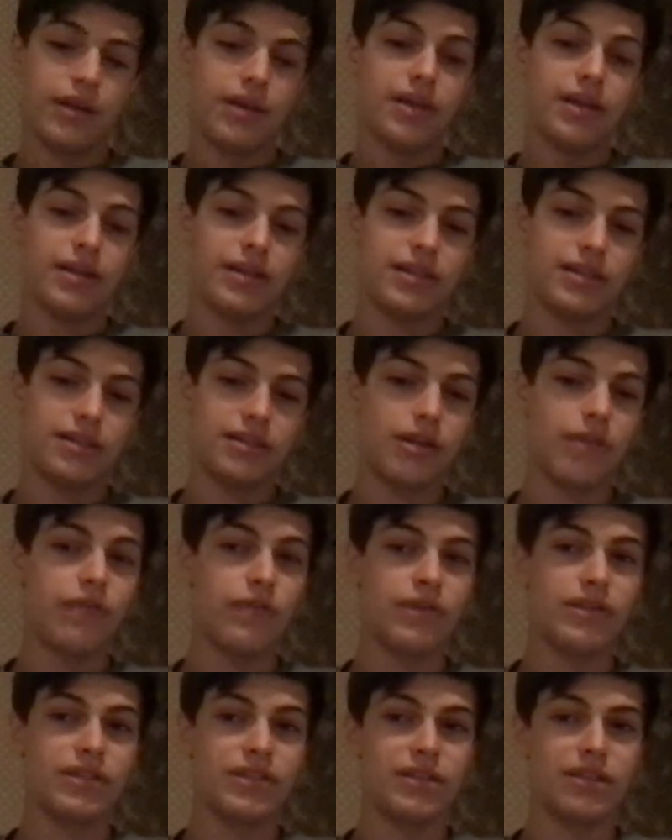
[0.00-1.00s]
his
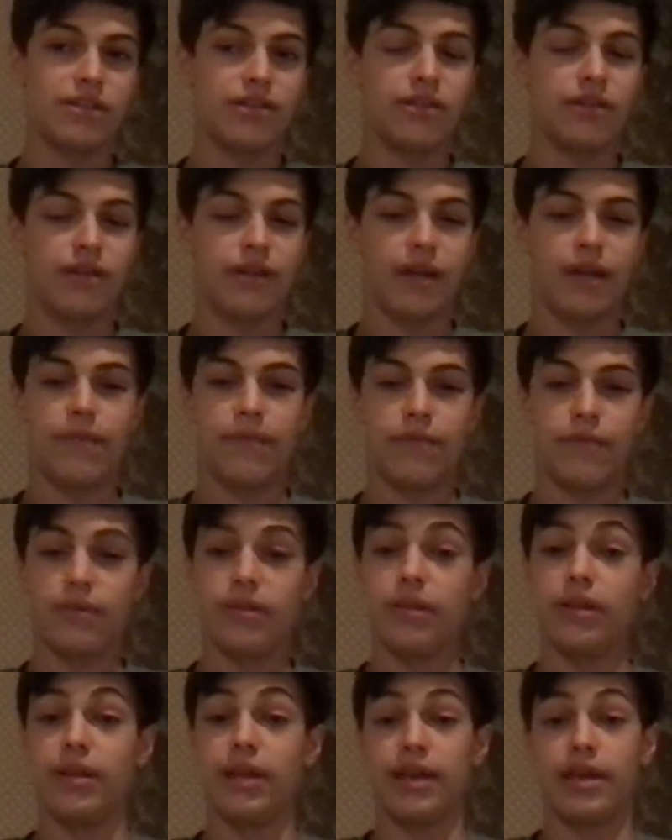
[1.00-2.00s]
stuff is good, and I
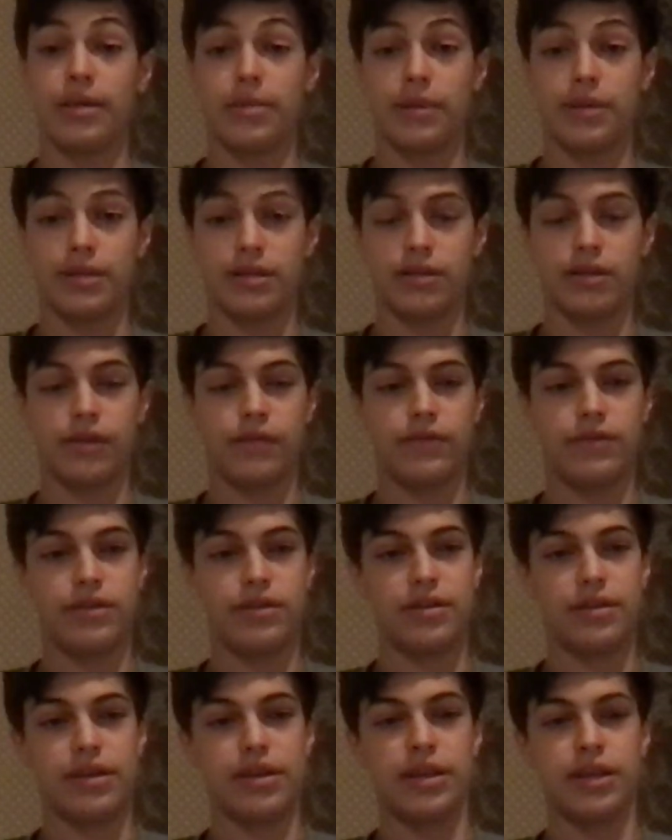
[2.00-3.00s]
really like him as a lefty. I
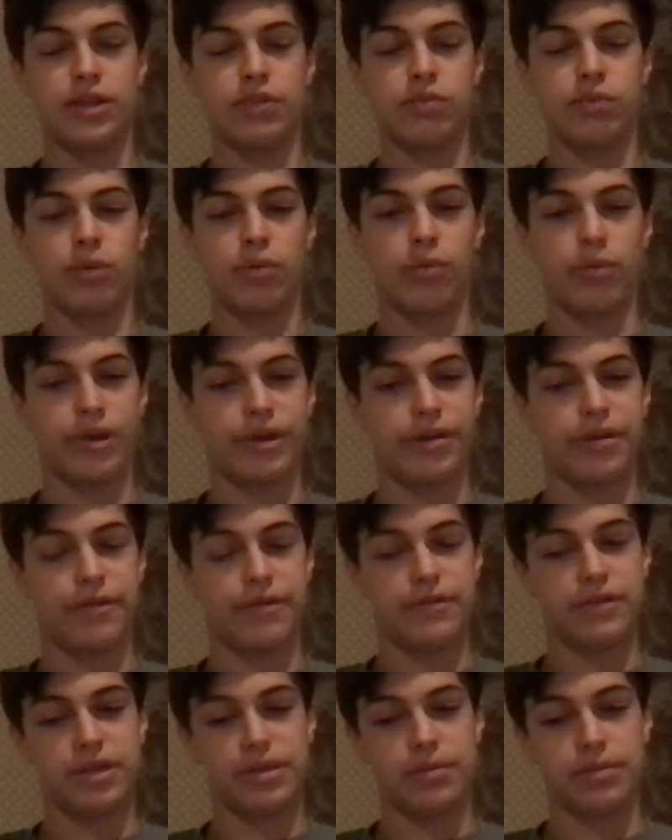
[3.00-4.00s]
think he has one more year
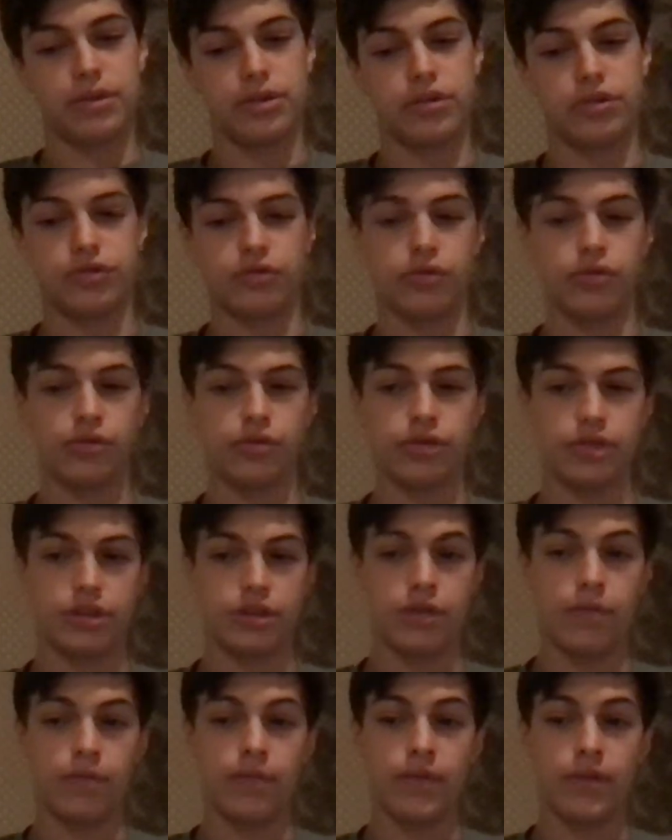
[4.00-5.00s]
of team control.
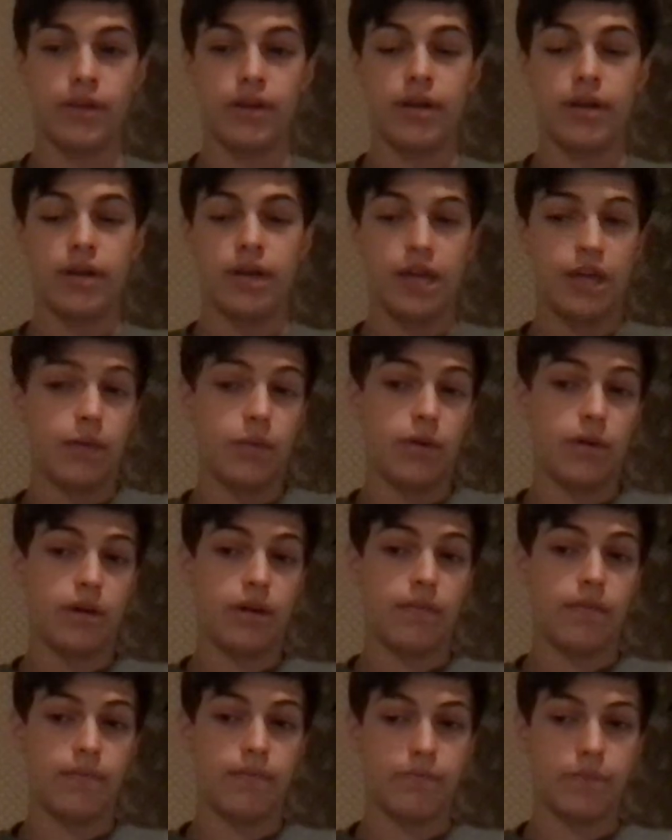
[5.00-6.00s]
So he went
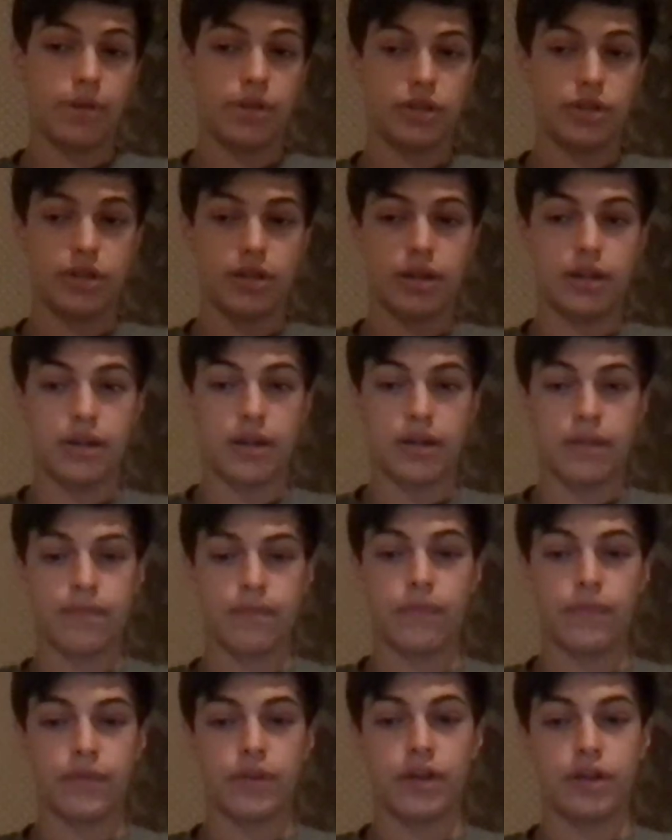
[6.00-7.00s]
in, pitched an inning,
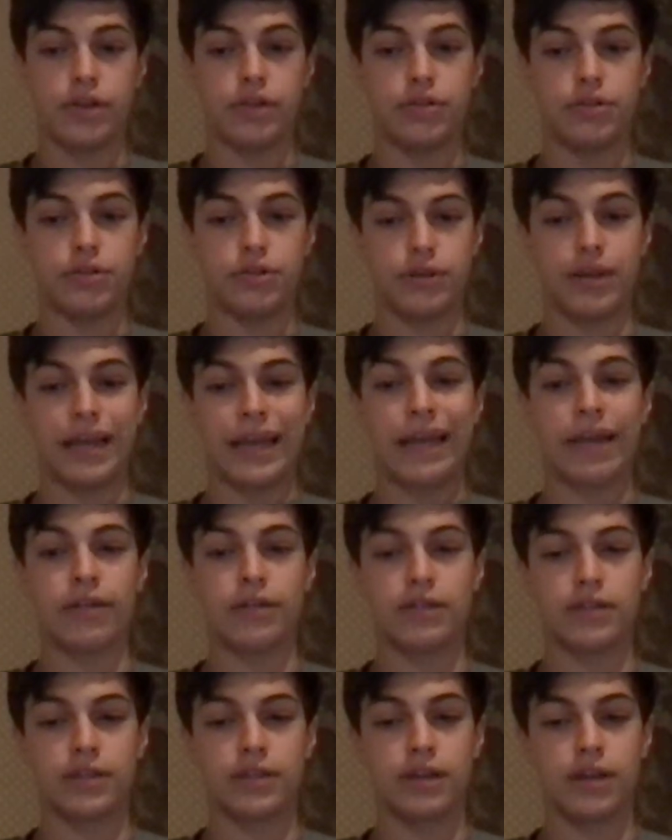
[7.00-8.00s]
got two
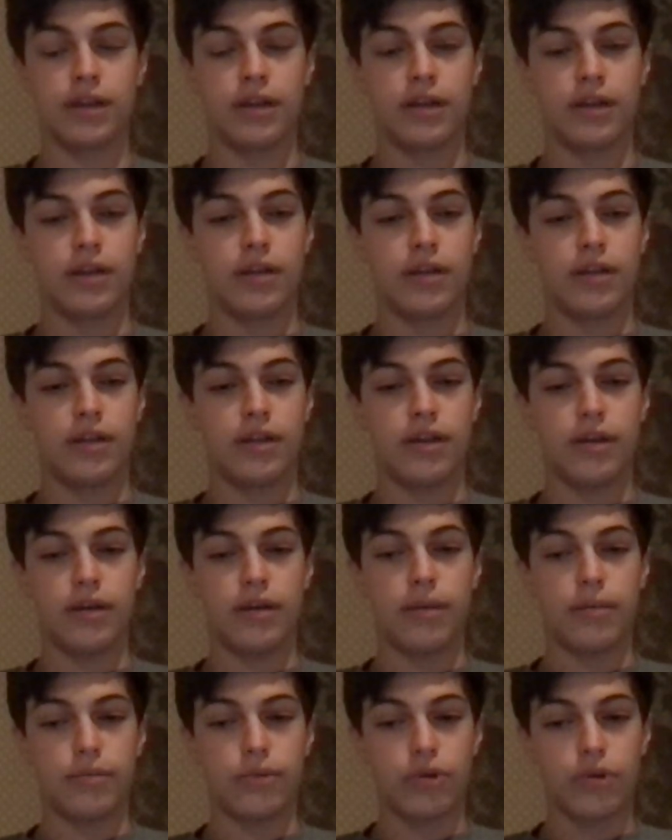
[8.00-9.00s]
strikeouts.
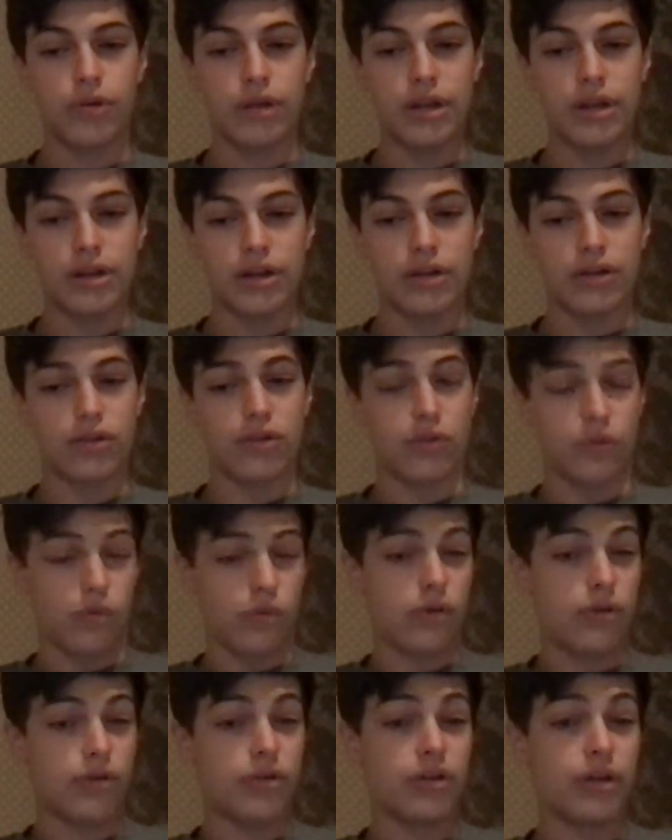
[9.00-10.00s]
Then Brody
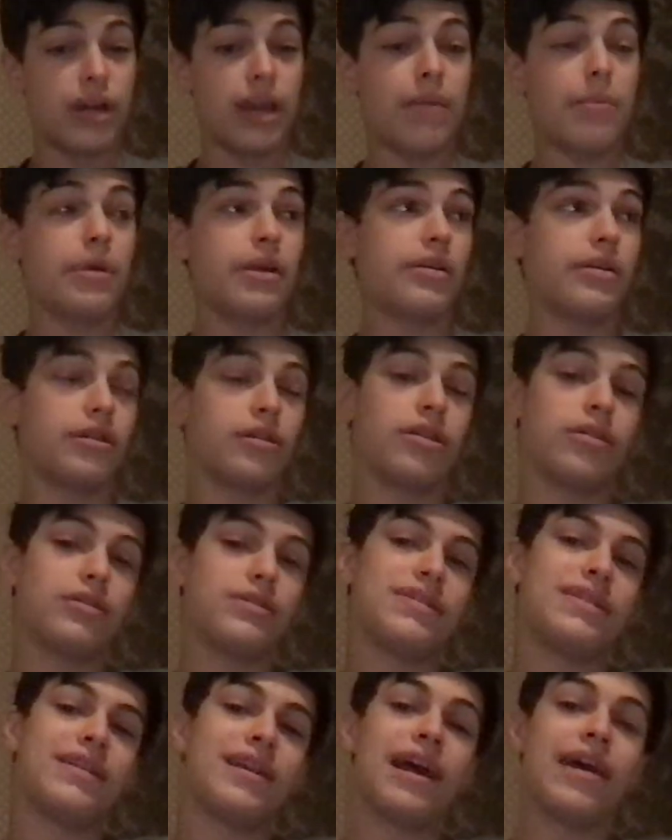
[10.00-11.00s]
Corner came in to
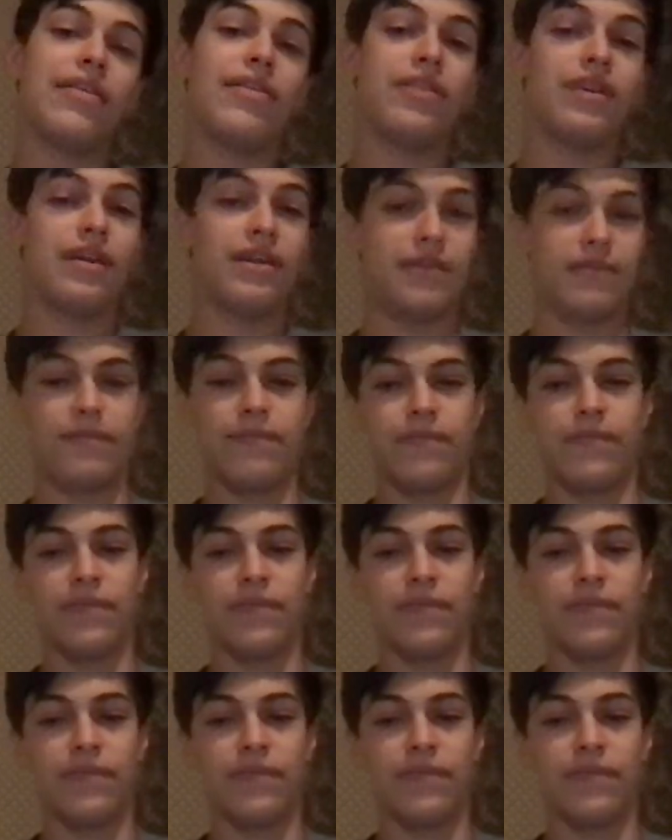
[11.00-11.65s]
close the ninth, and